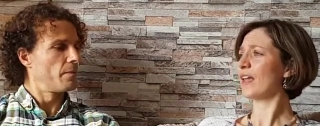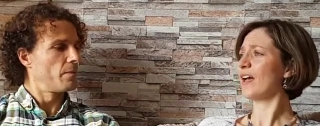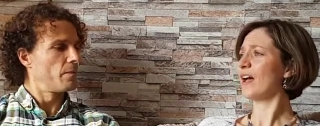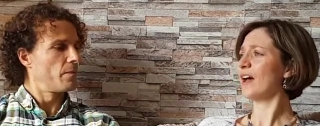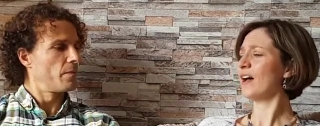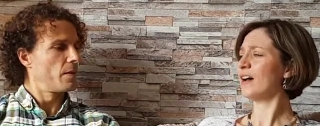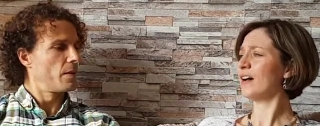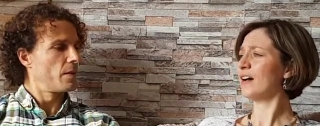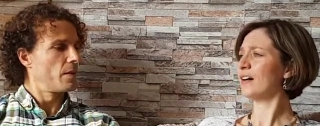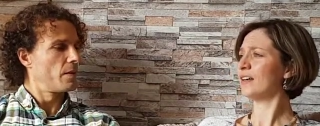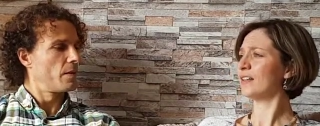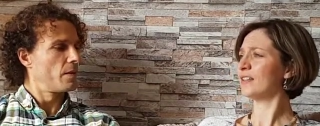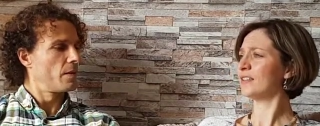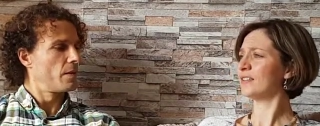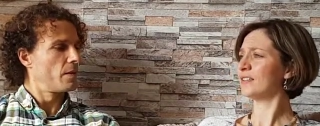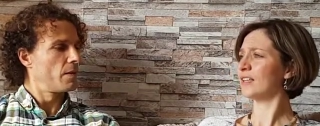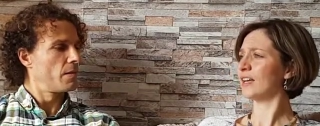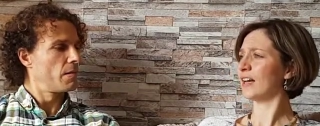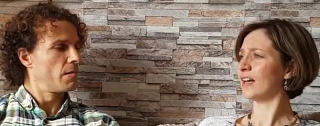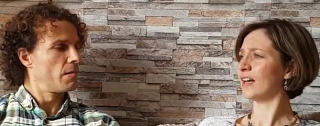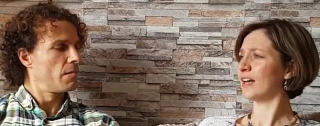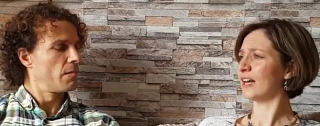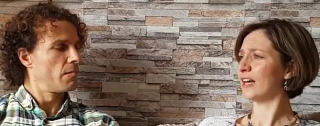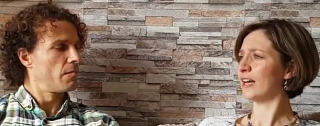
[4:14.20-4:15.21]

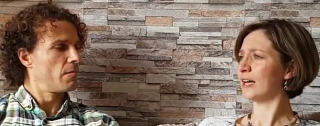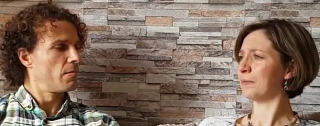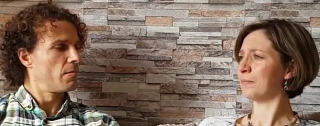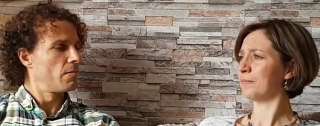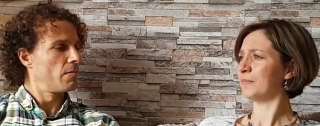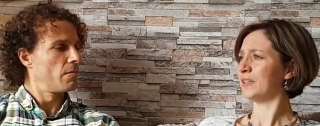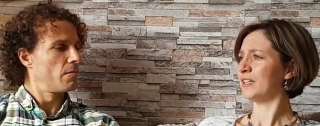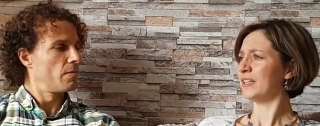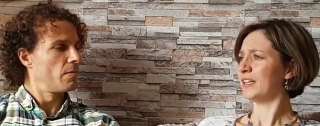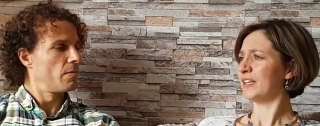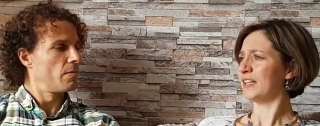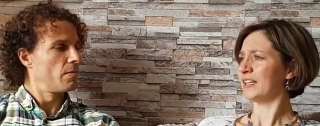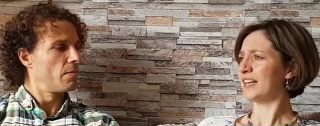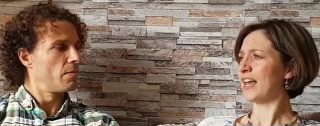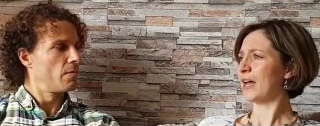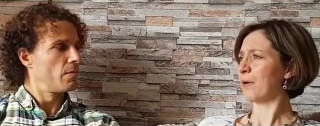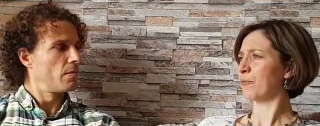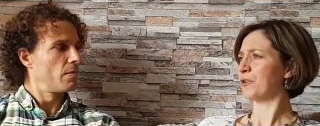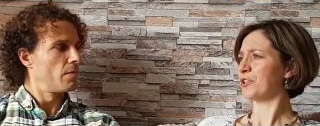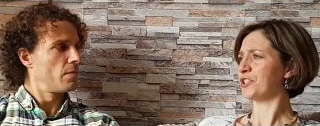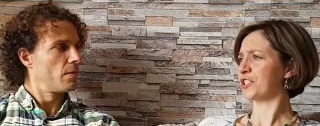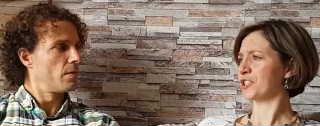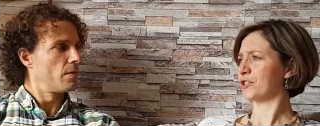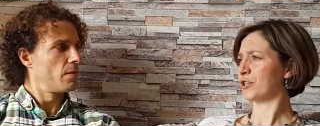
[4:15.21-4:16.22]
Speaker 1: And
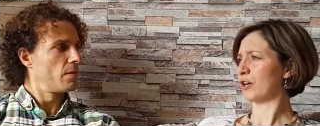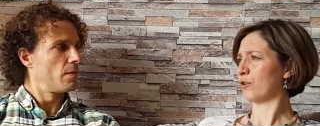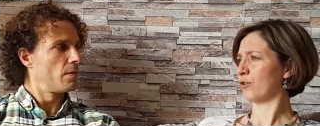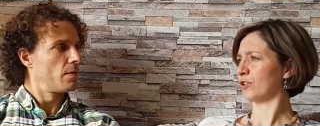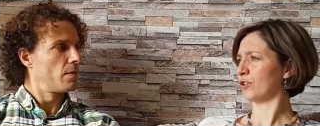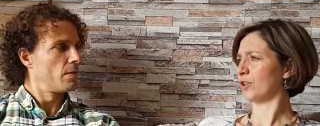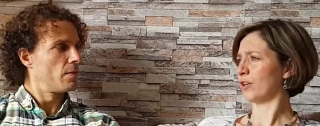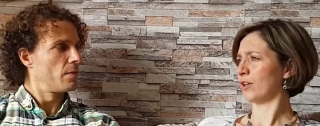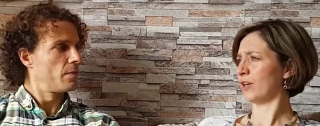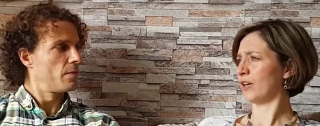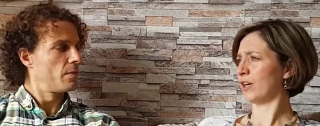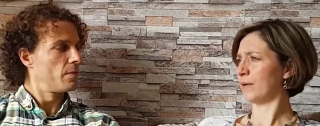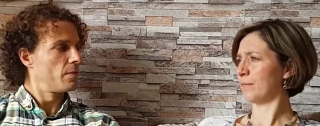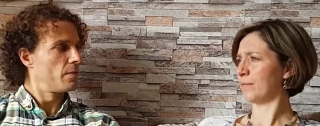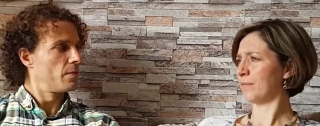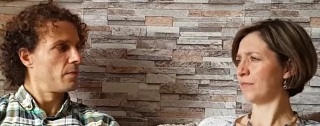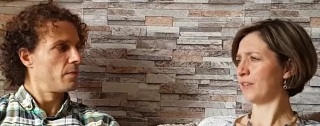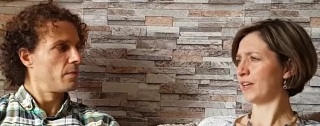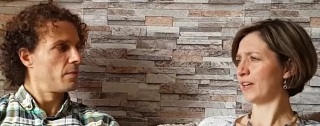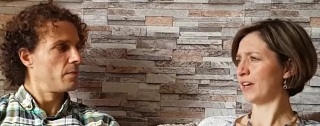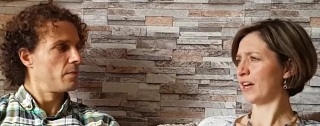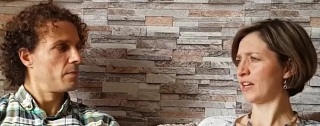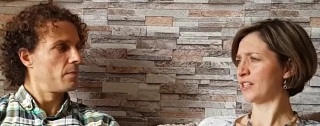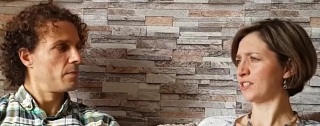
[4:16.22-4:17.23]
we just got the
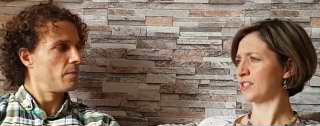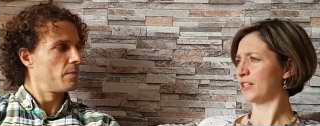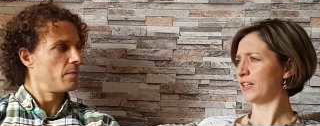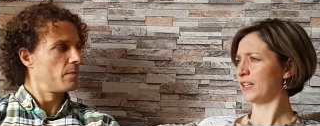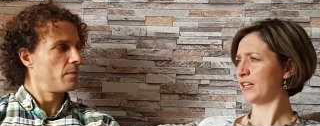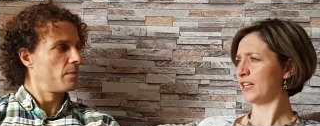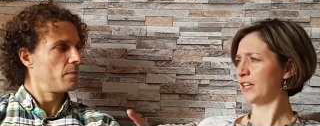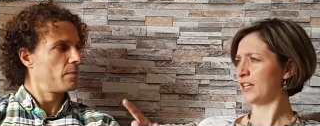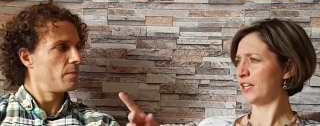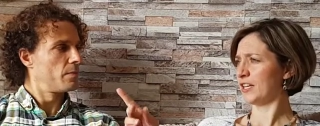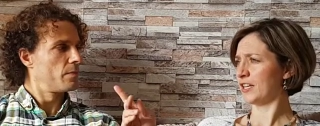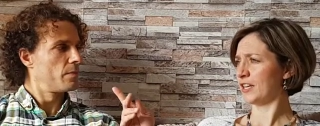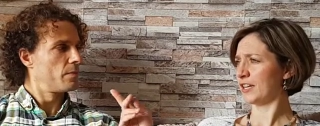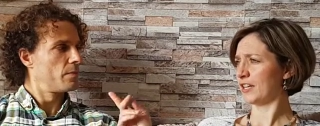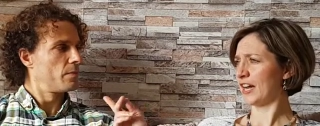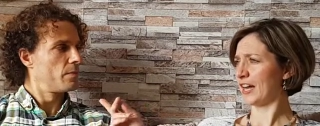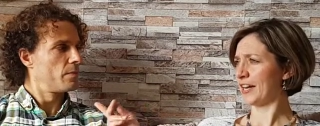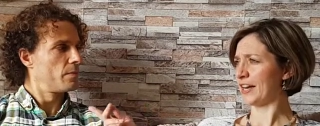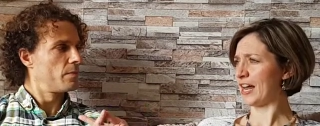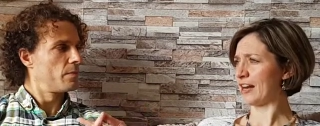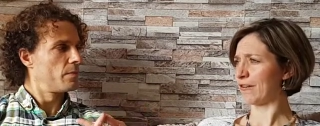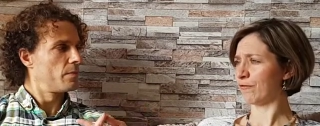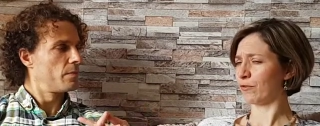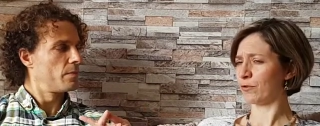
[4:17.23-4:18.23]
castle in here,
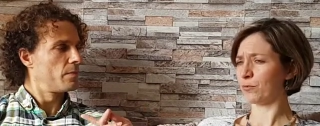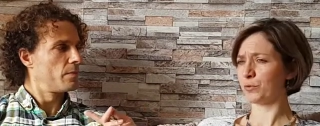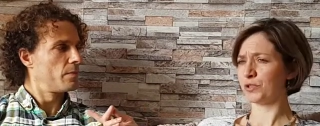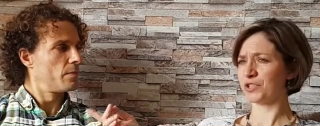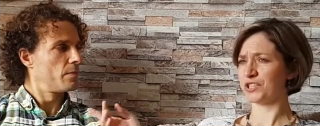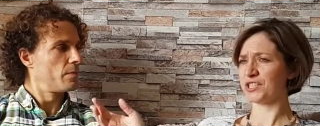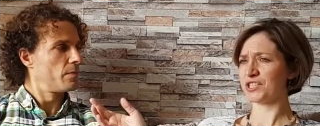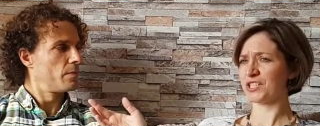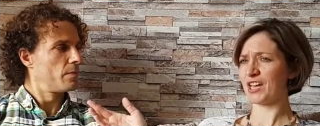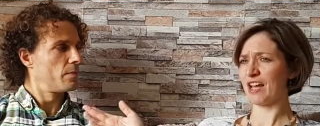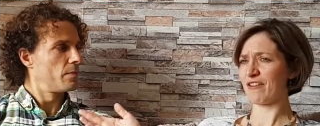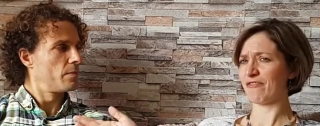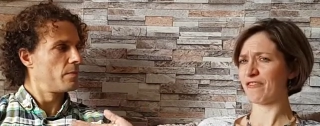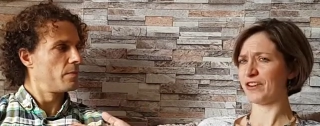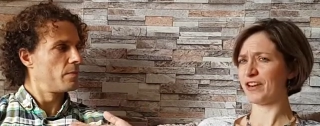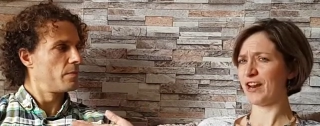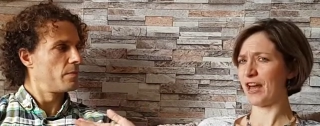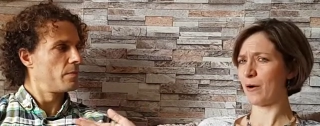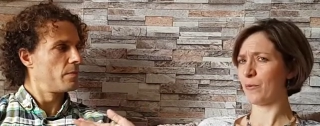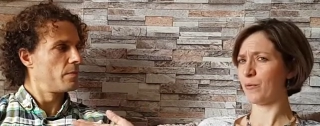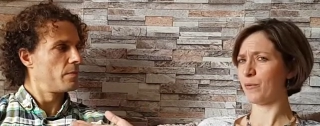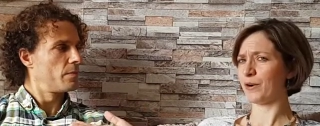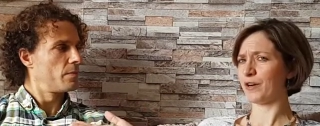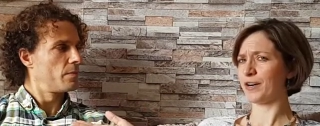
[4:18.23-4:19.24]
Caernarfon, which is half an
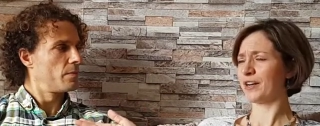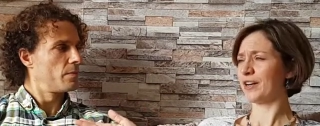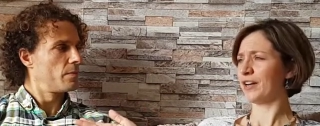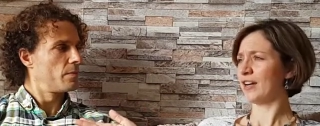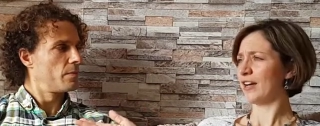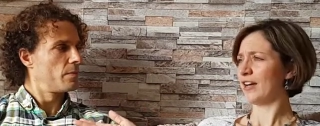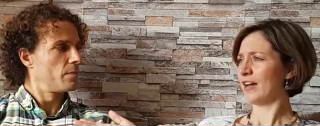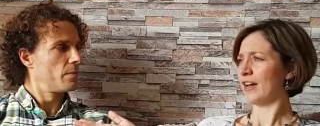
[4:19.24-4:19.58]
hour